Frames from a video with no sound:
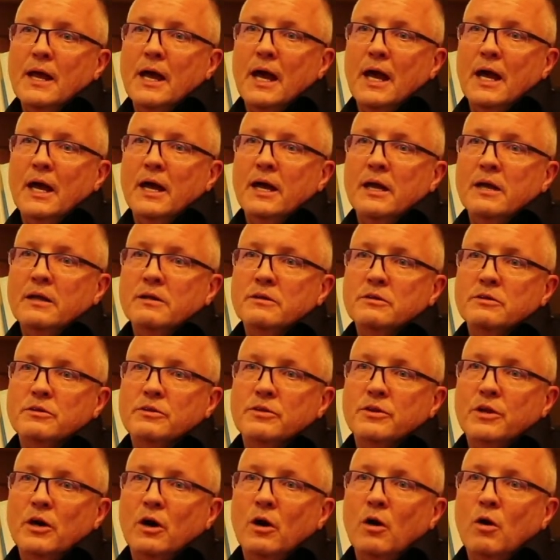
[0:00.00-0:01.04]
and
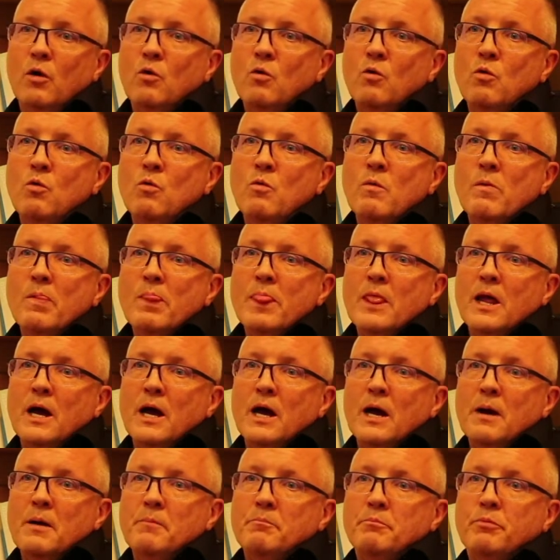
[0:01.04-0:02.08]
the whole
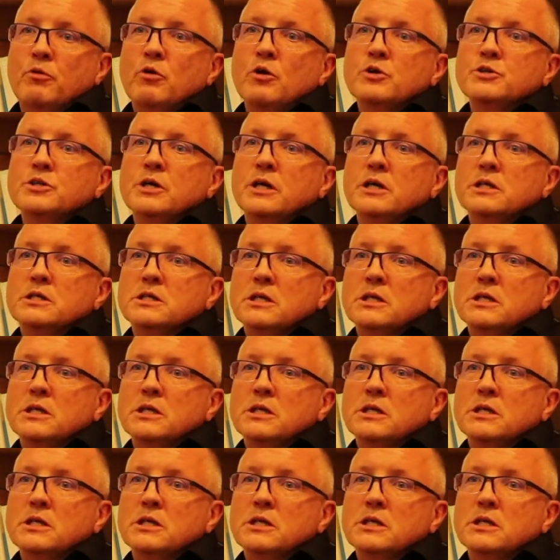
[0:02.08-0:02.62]
project